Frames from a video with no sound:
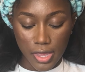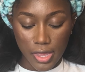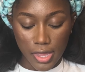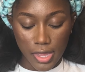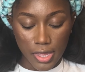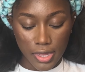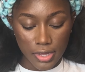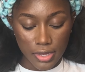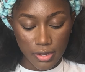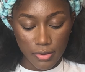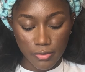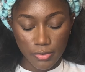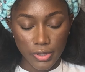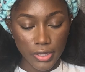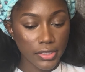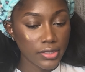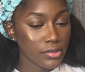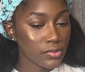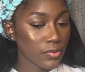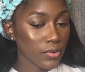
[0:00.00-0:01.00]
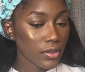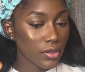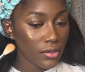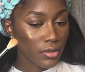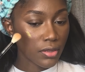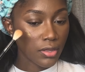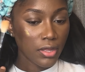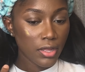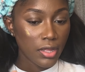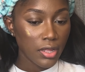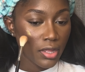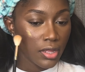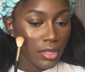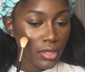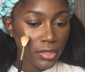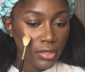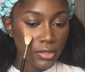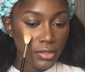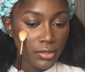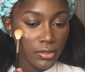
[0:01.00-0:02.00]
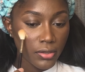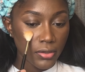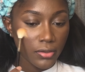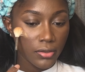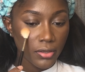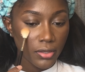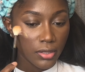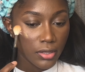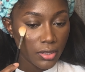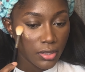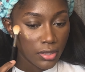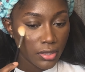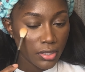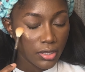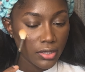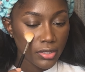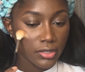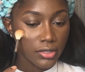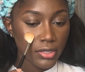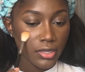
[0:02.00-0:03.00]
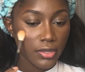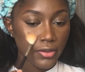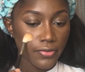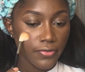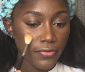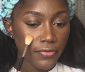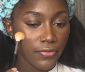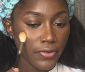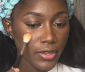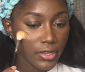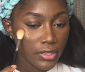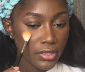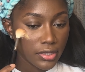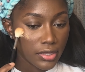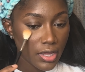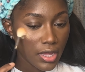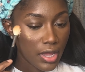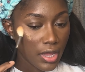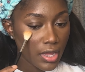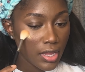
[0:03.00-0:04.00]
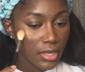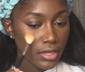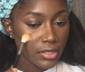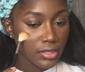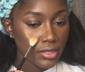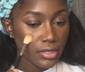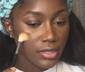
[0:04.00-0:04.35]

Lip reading: And it blends well. So just fix that.